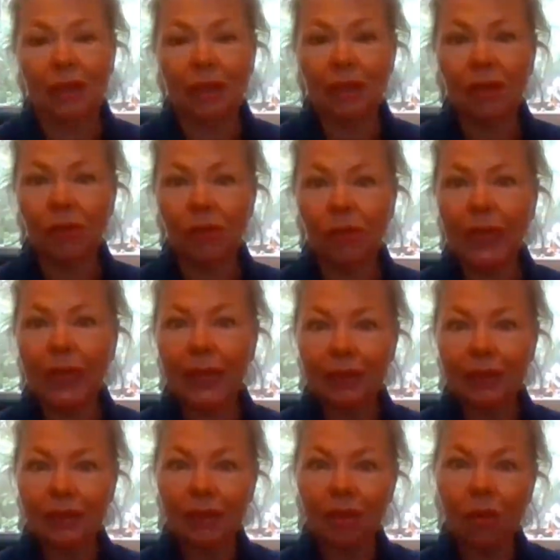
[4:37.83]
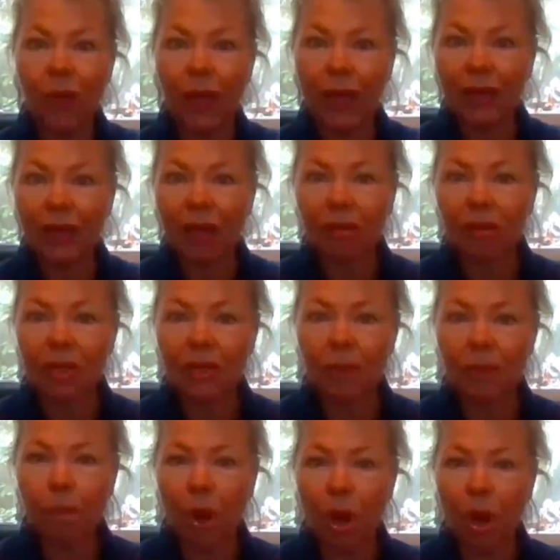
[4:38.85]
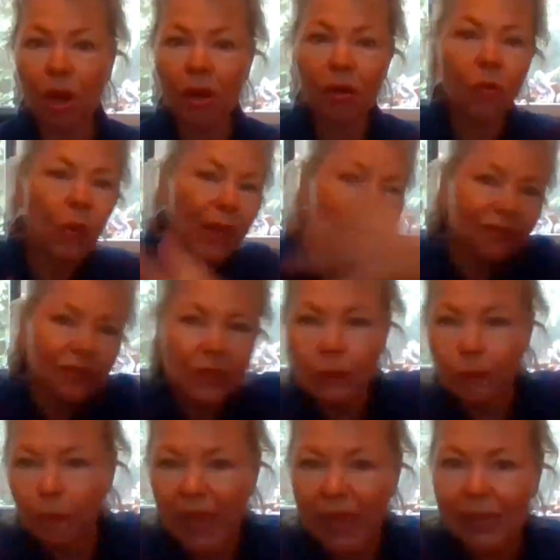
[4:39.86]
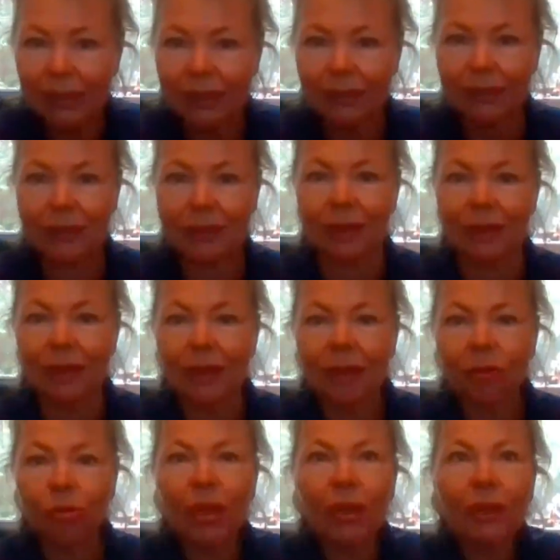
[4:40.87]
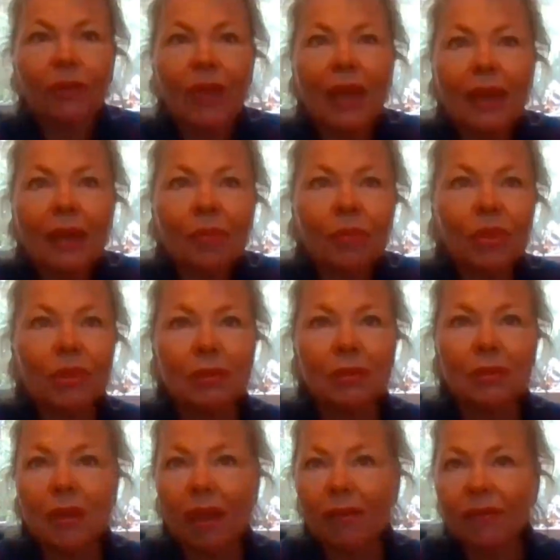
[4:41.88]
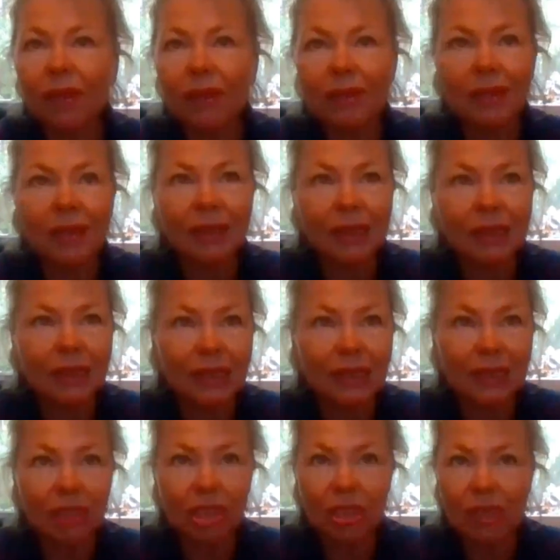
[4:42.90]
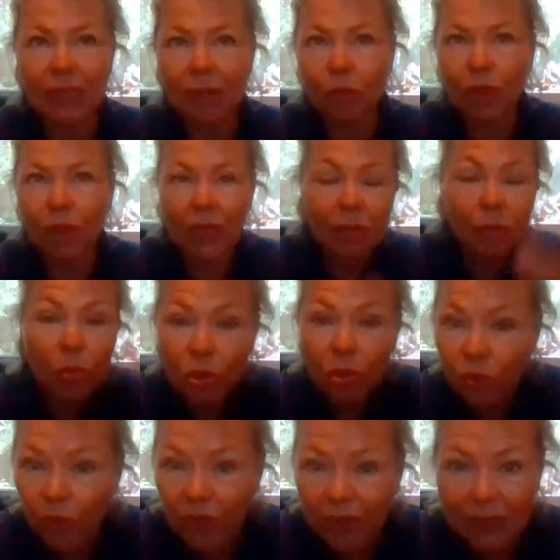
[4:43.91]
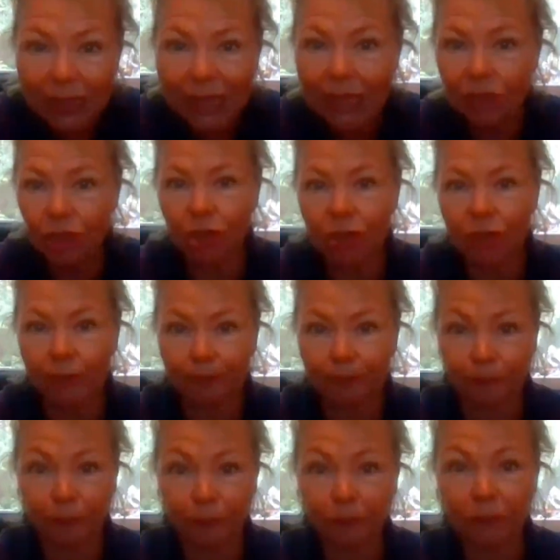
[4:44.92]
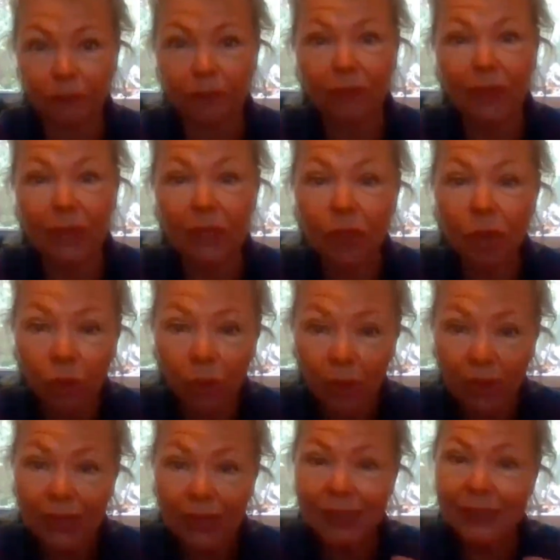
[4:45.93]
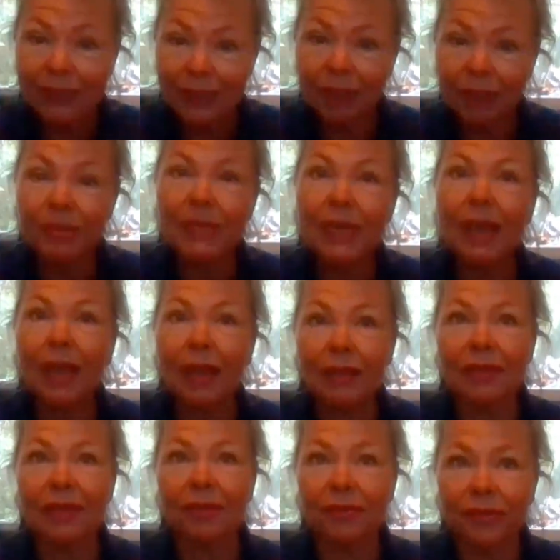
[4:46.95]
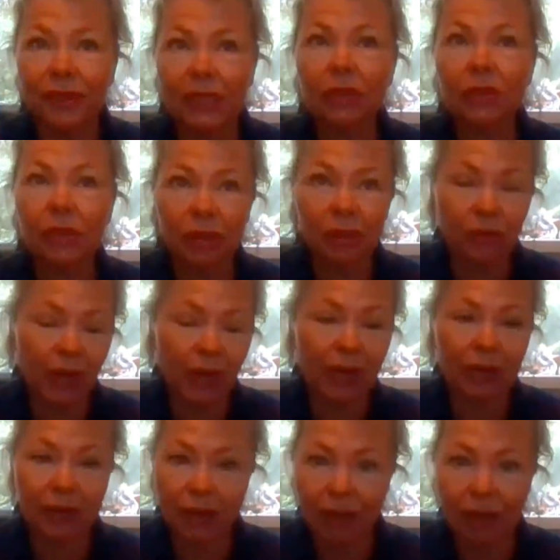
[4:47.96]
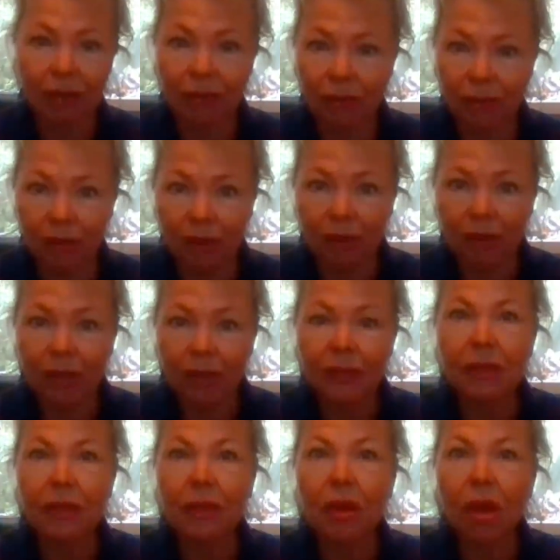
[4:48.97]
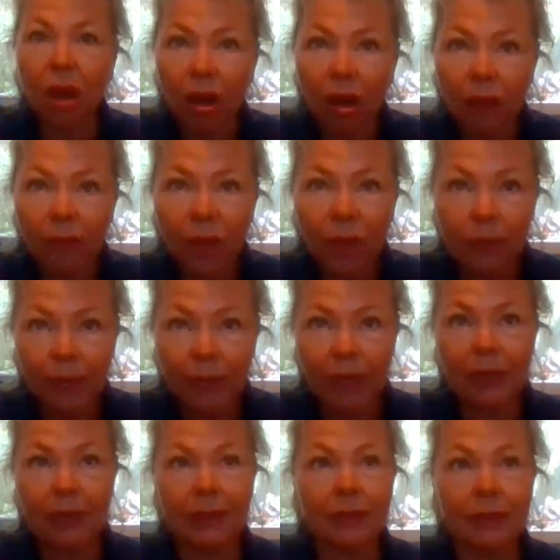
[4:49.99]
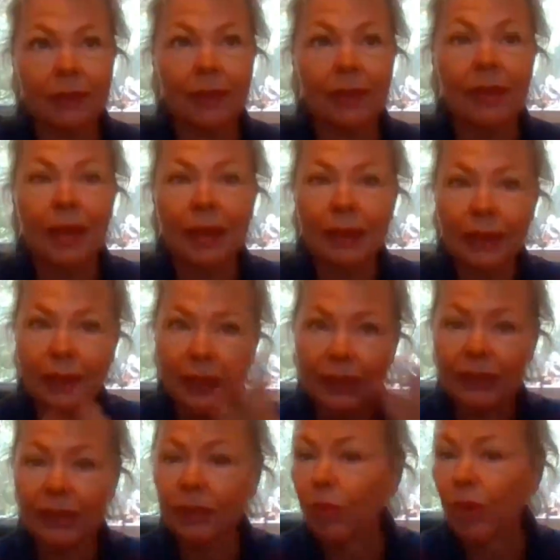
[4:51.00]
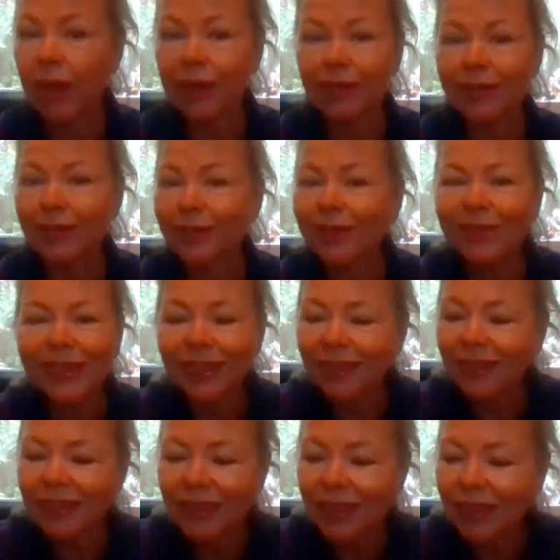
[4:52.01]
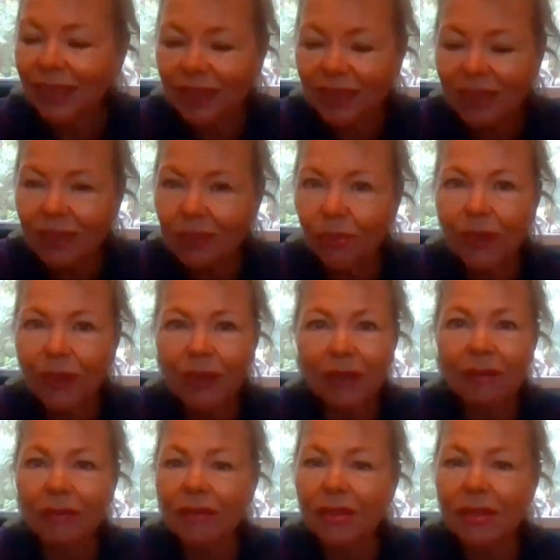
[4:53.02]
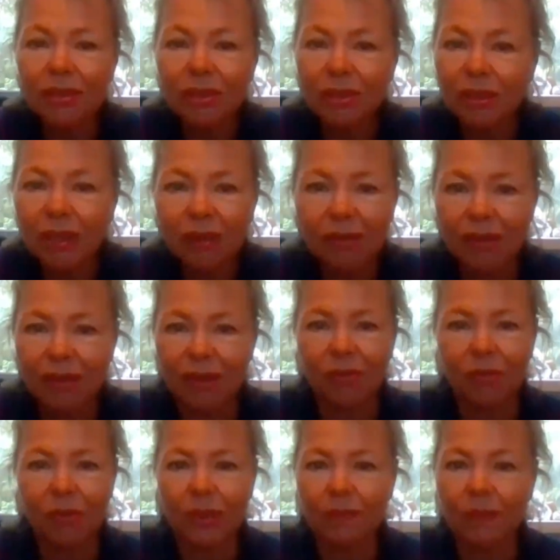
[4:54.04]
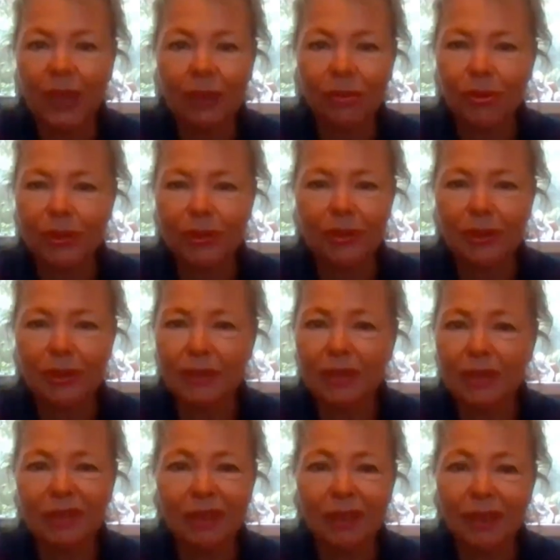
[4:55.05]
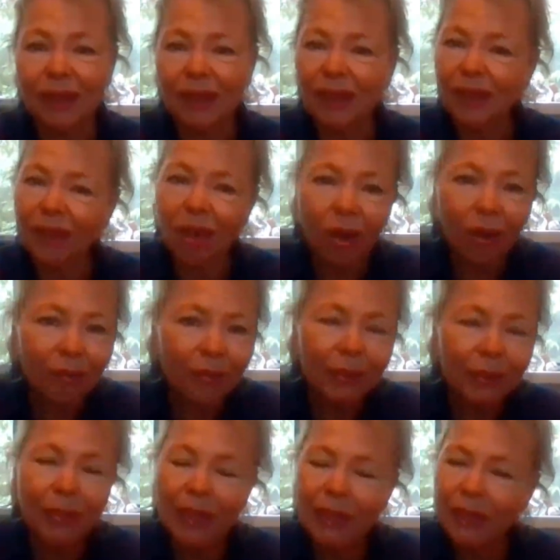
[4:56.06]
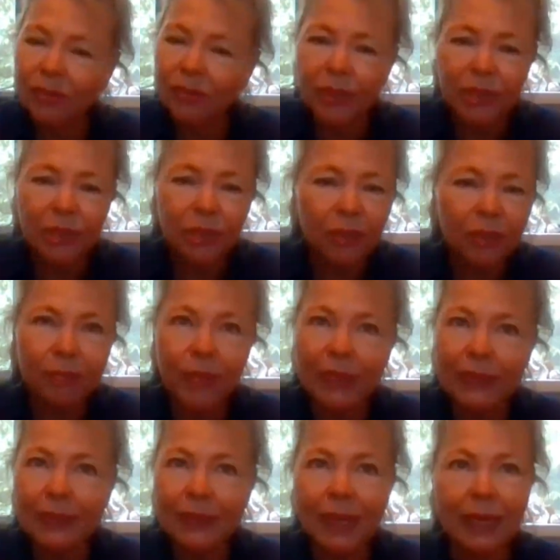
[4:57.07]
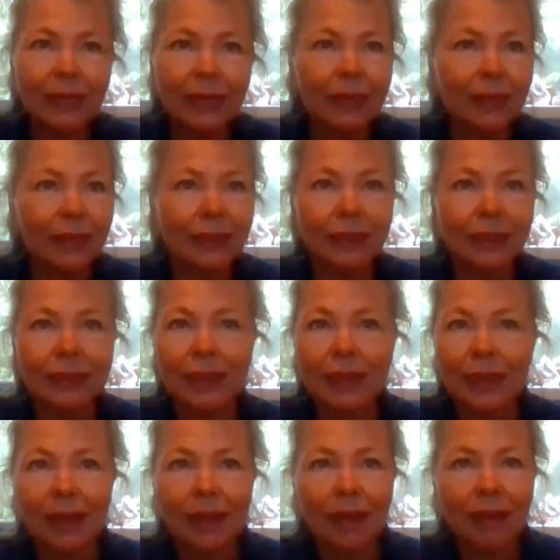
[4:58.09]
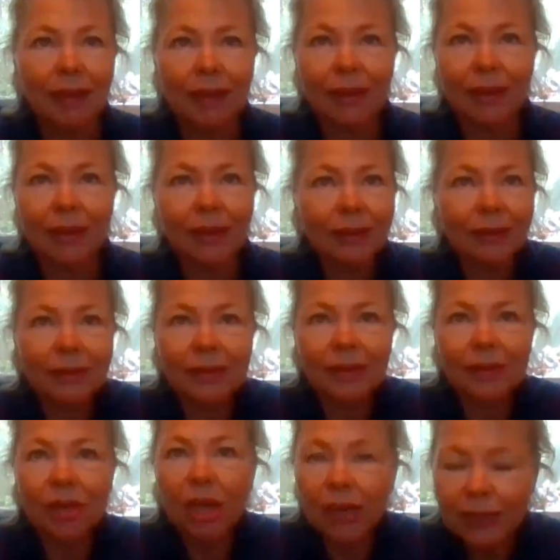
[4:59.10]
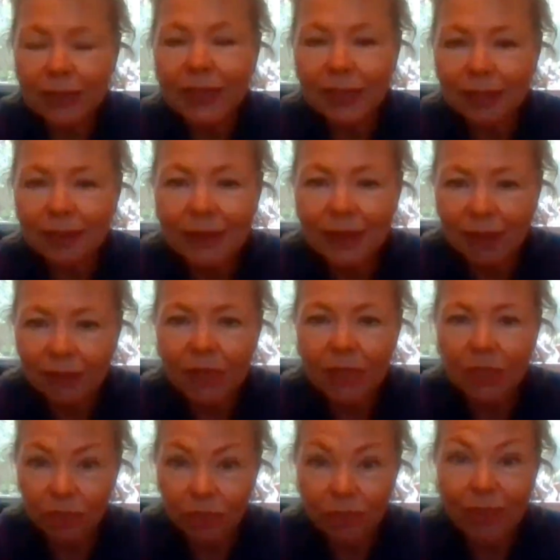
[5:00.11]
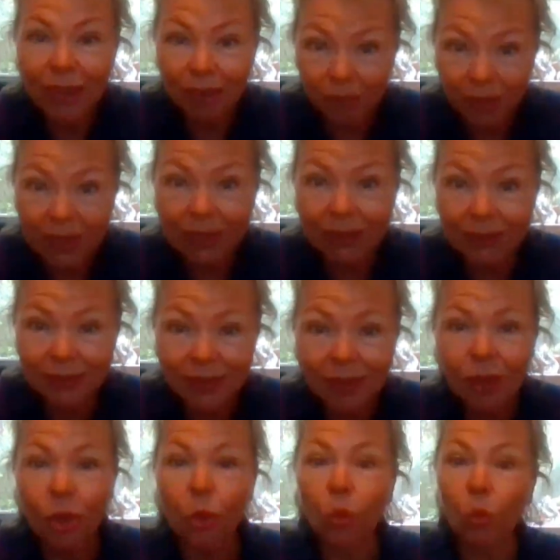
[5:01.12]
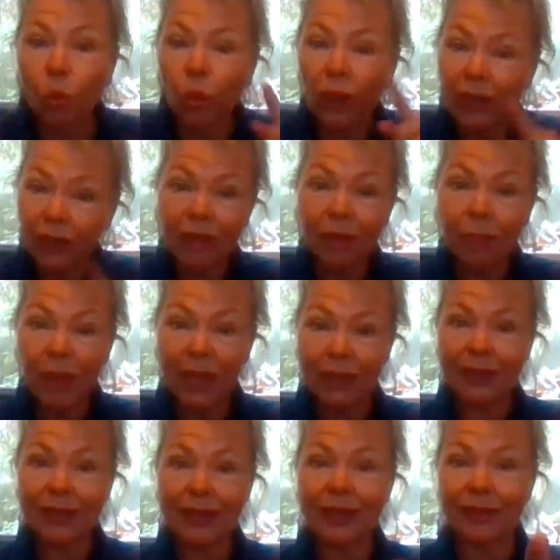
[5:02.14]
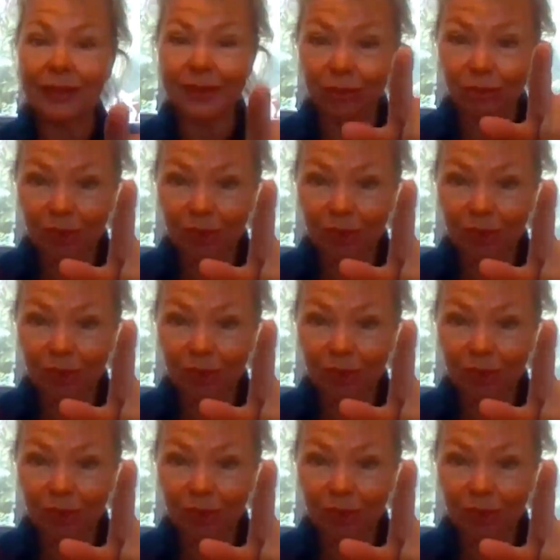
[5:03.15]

You know, we get to go hang out in a barn. We have space. We have animals who love us unconditionally. We commune with nature. You know, it's up to us to feel good right now. and to calm our minds and let it spread. You know, the other day I just went out and stood out there with my horses and it calmed my mind and returned my sanity. And you got to take the time to do that, because we're the pioneers.